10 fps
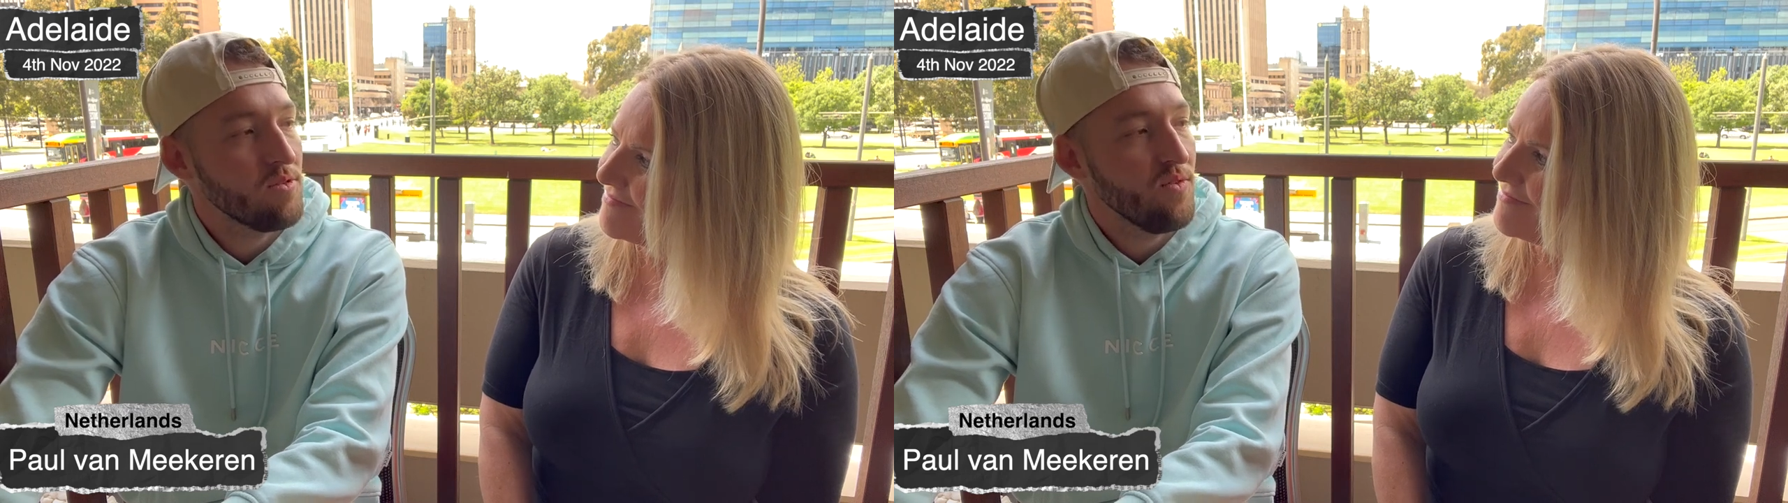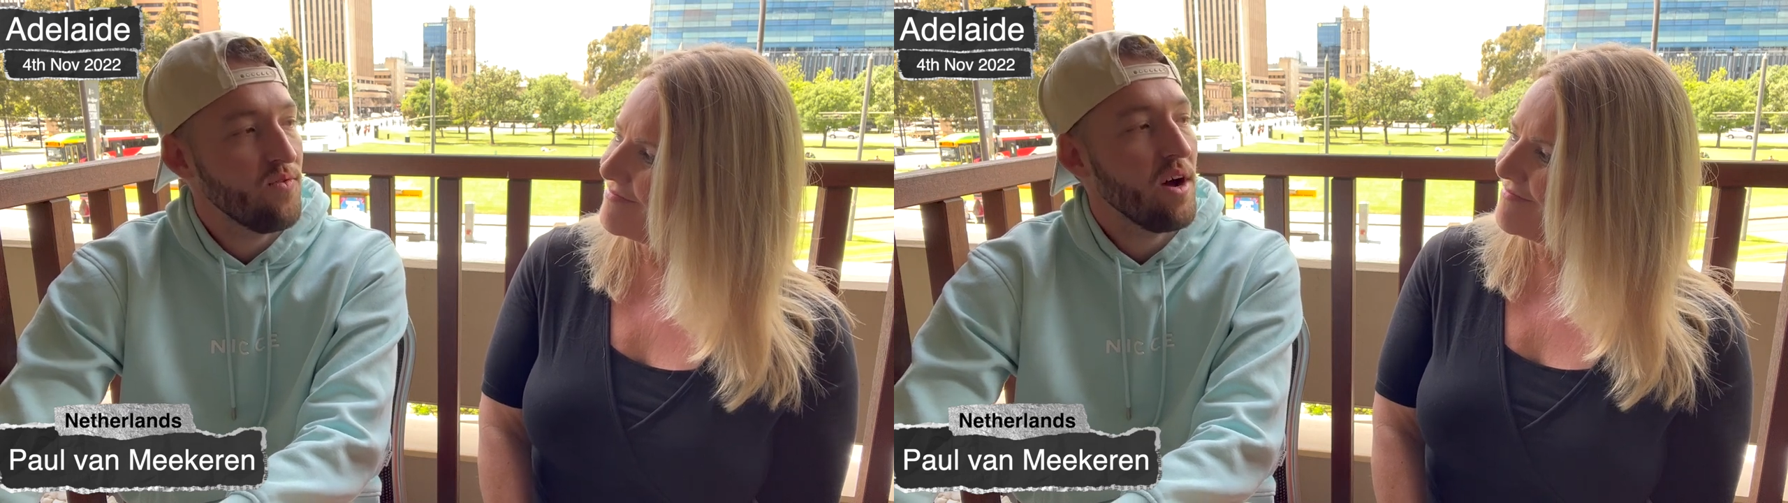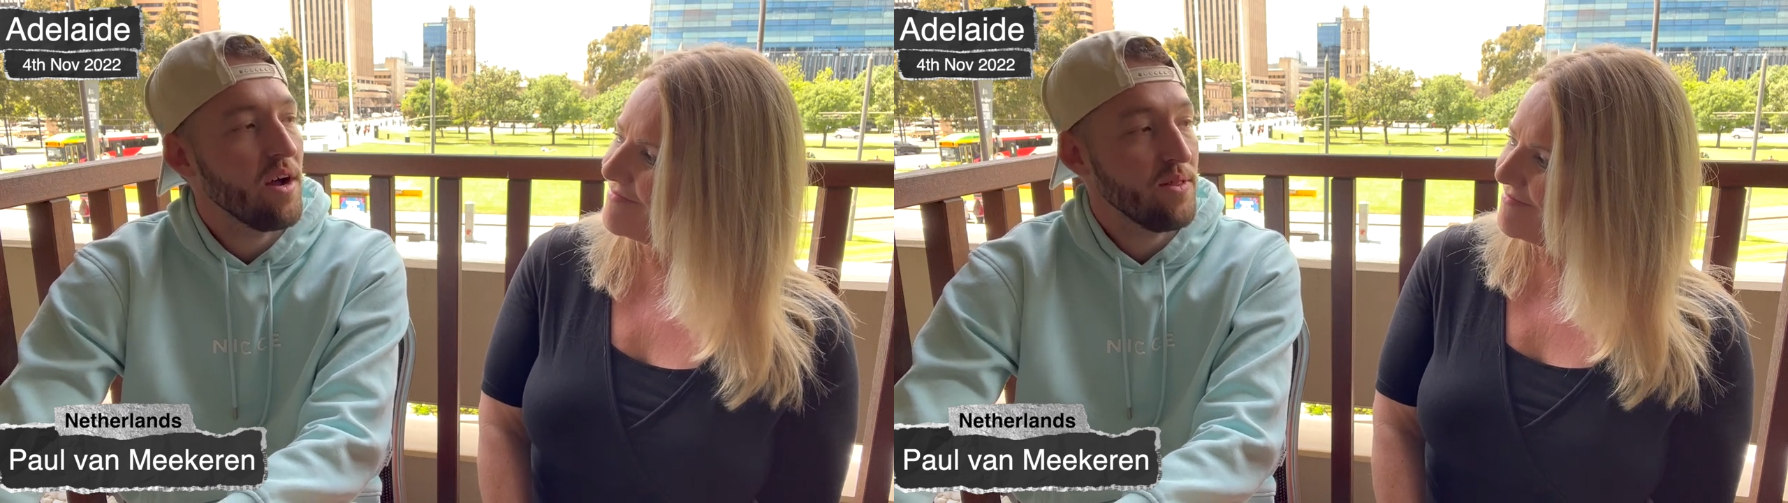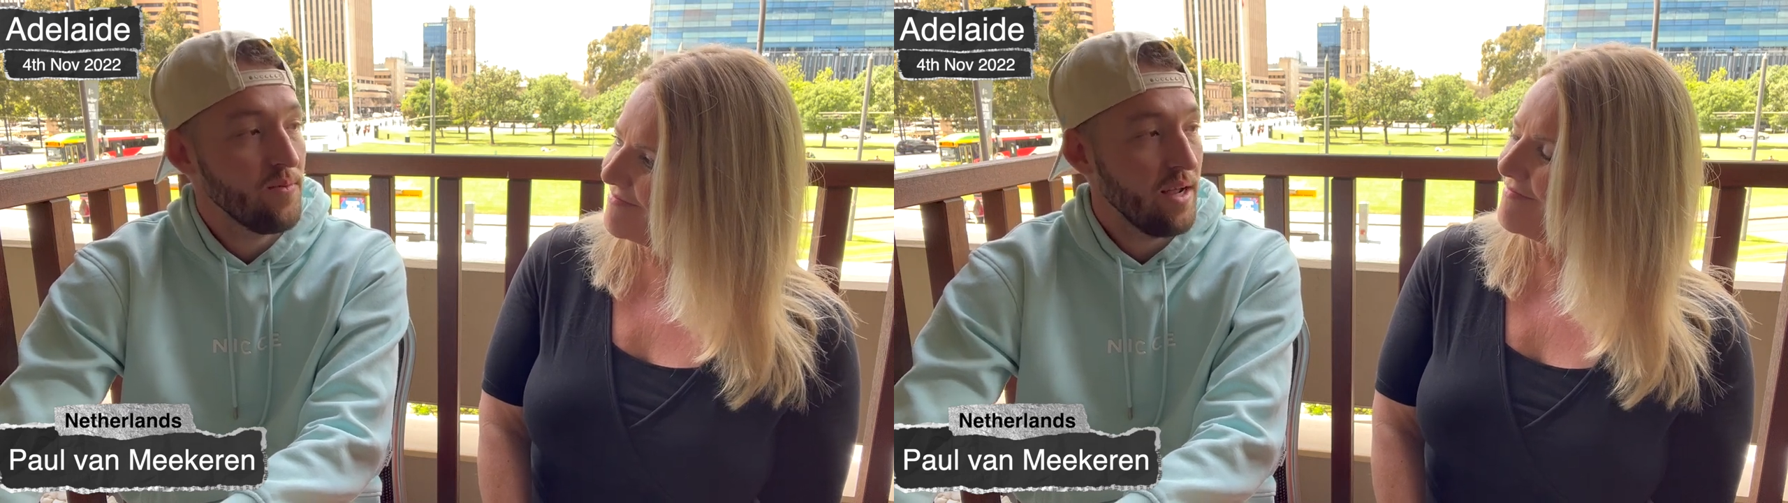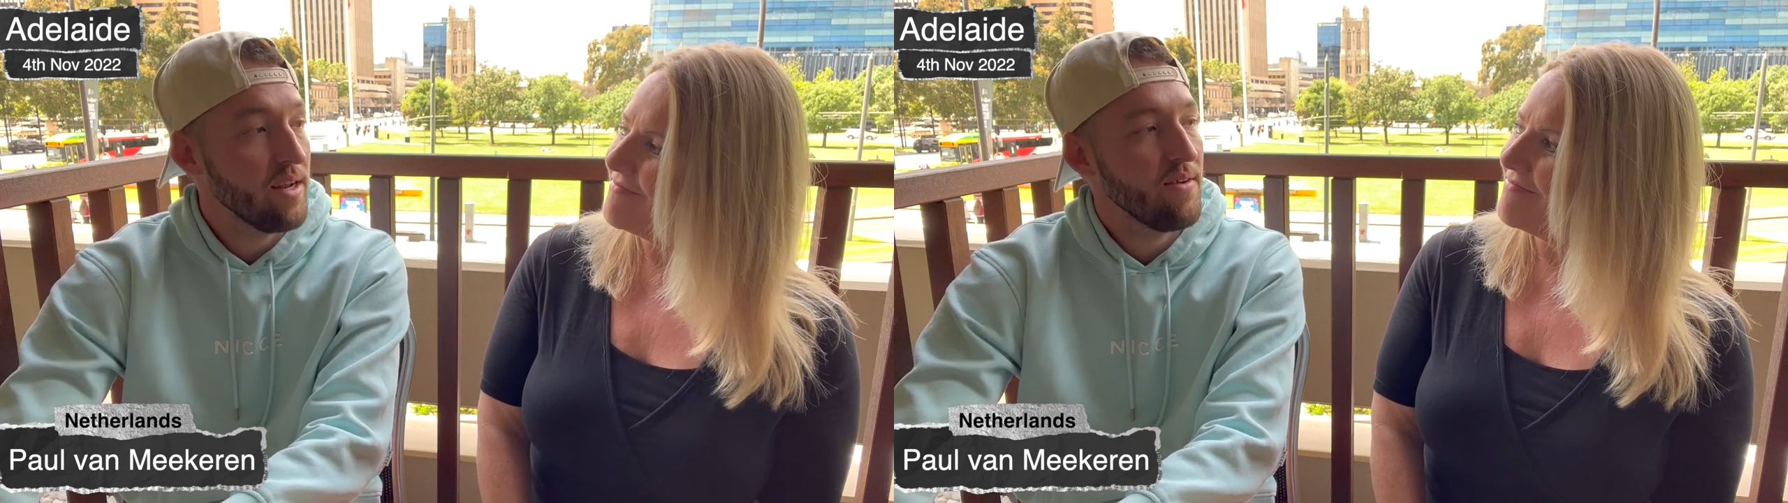to fire the
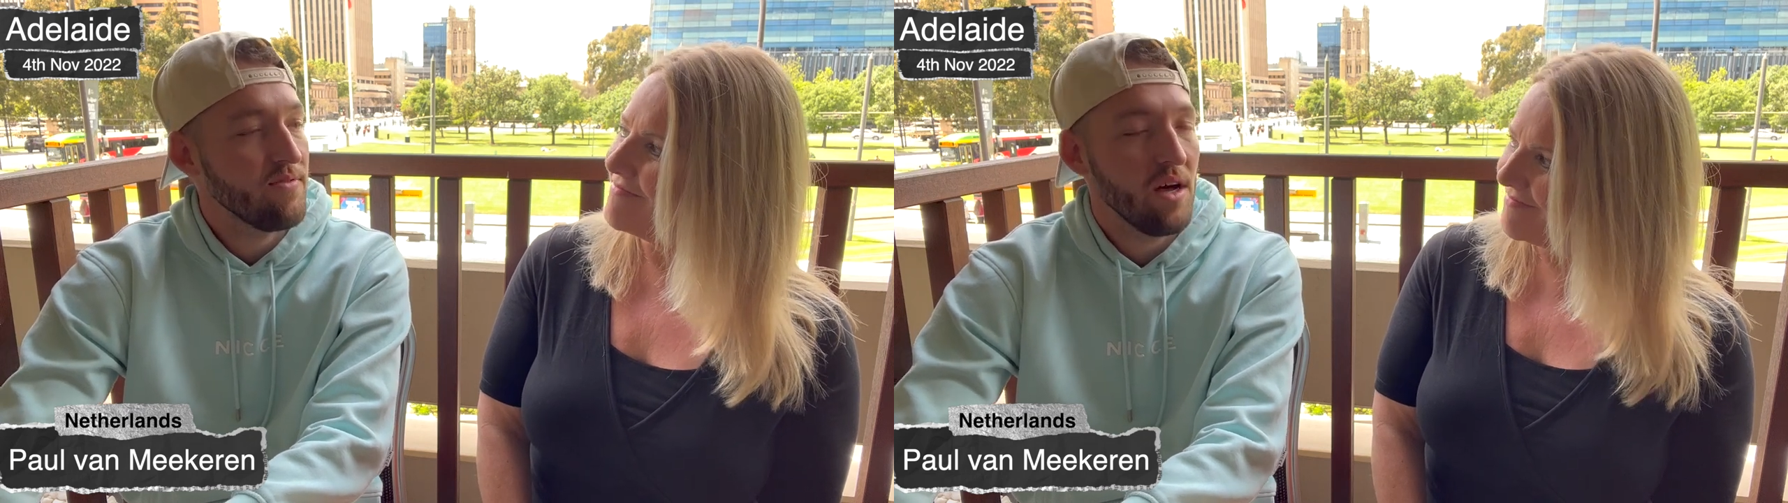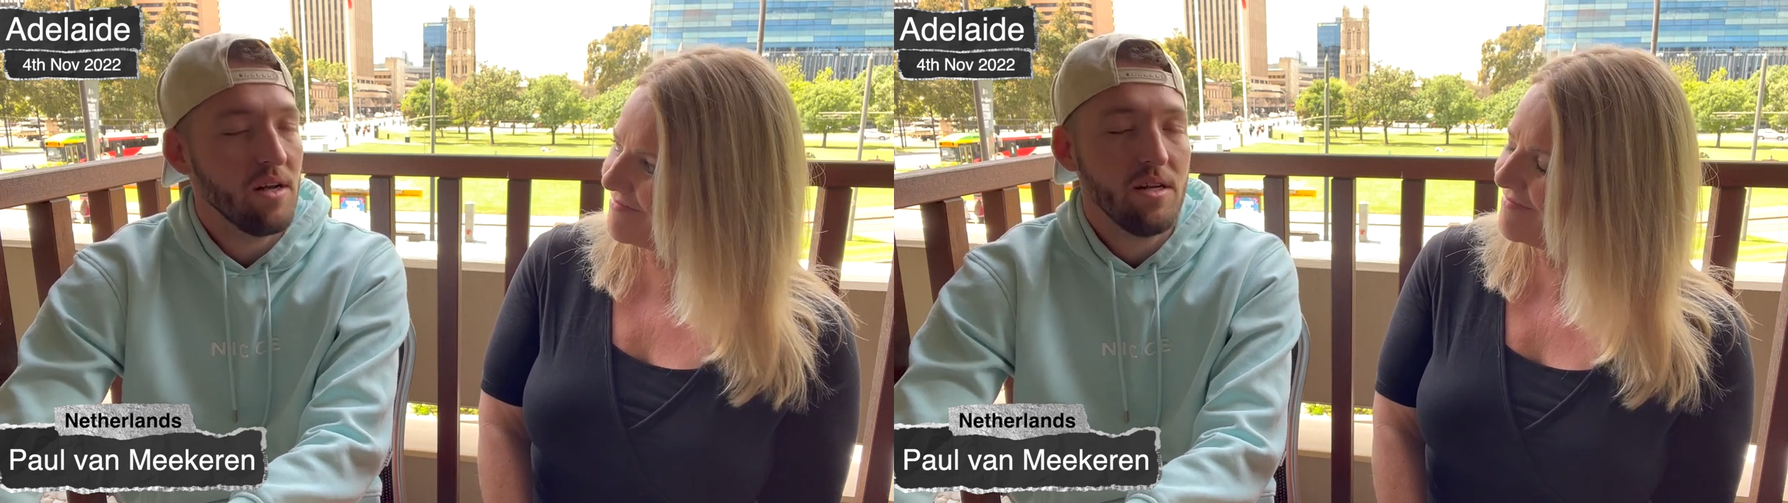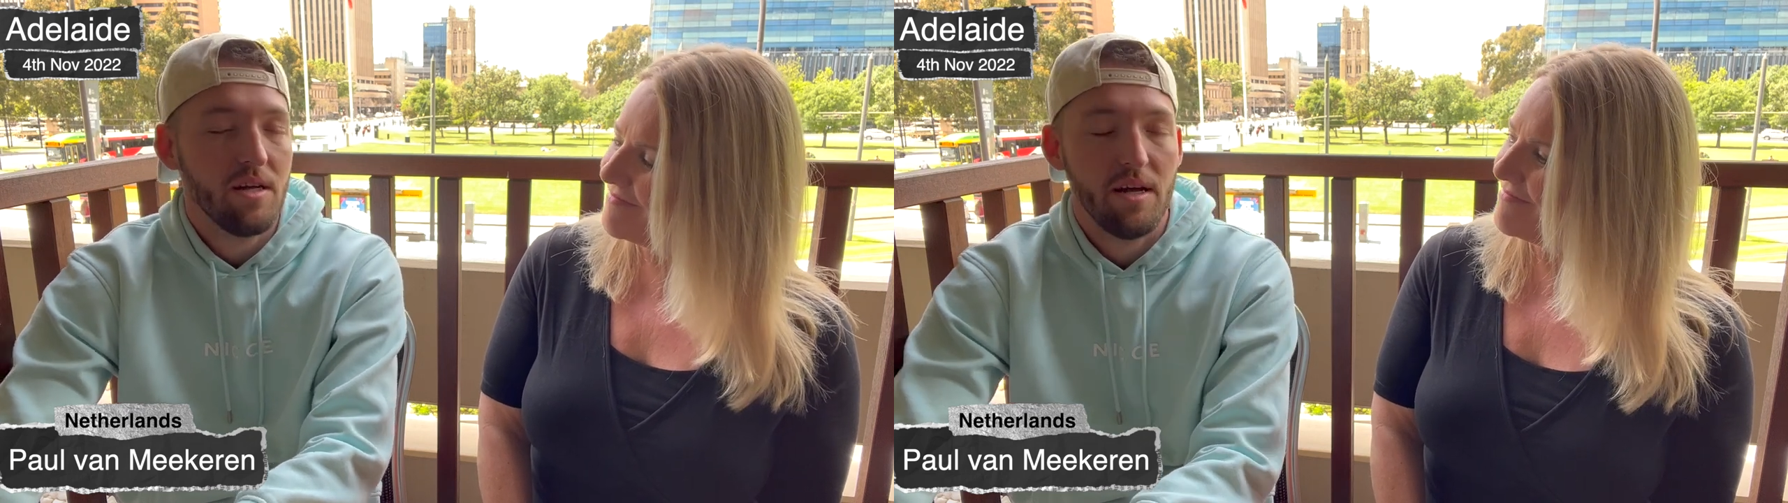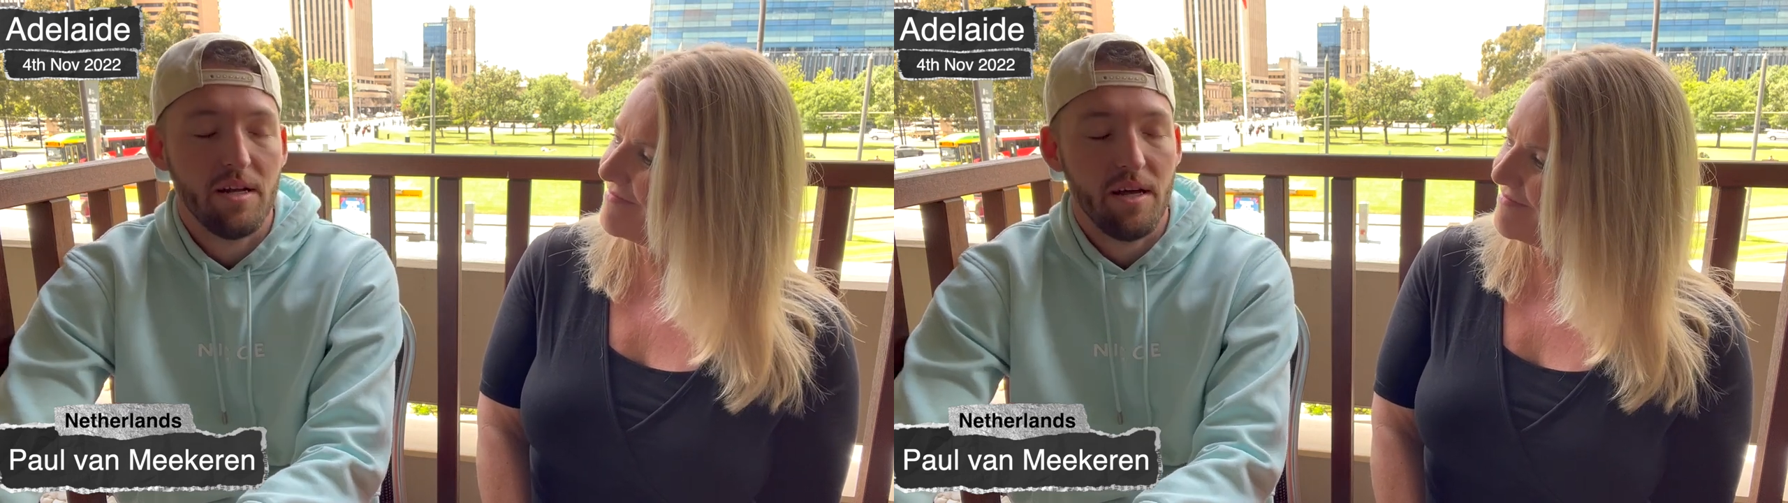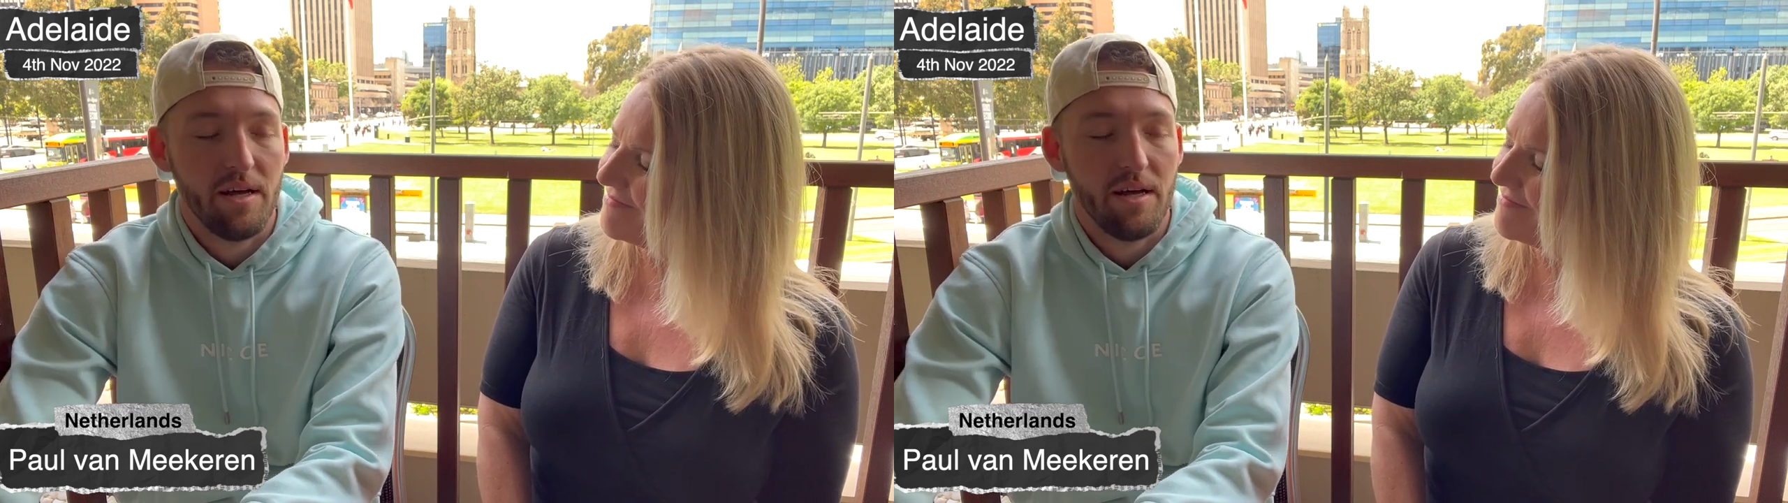way they've done. And